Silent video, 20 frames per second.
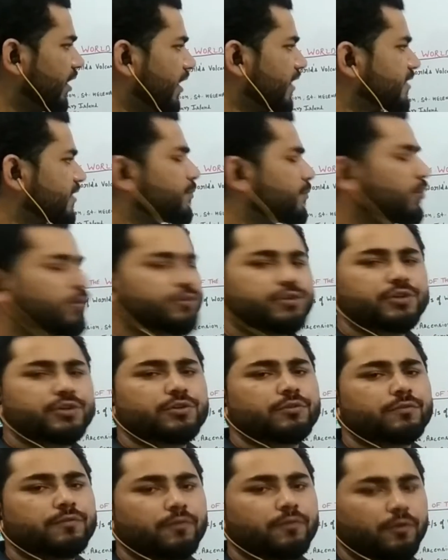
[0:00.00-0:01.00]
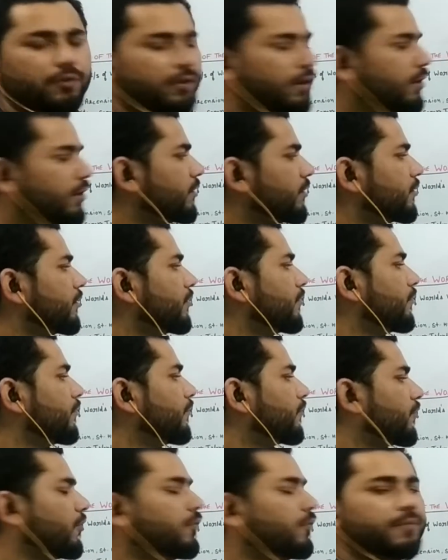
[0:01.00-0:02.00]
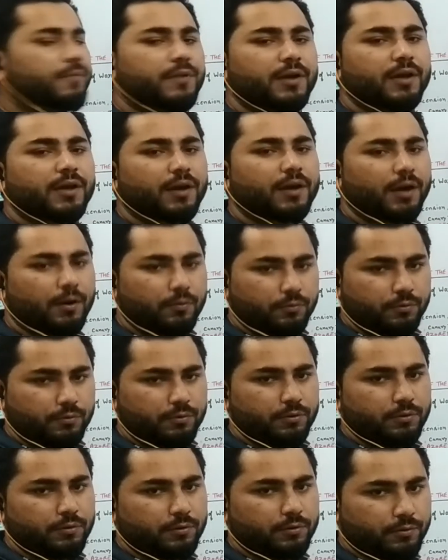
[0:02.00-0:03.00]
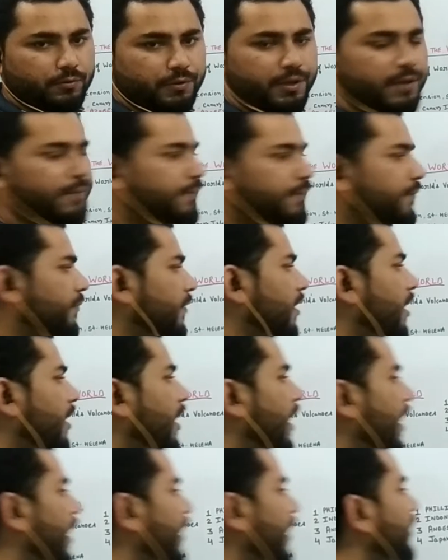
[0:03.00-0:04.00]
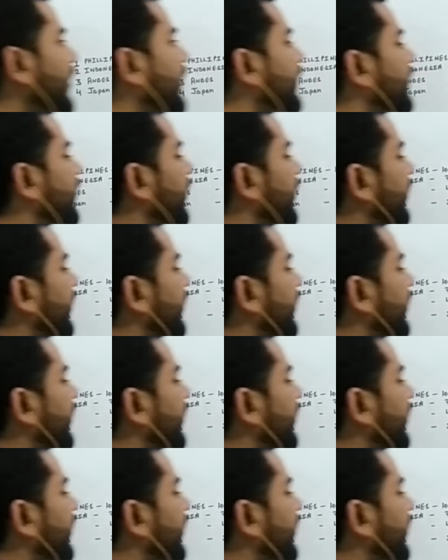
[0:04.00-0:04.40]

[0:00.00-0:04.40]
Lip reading: explosion of water from the ground, okay. And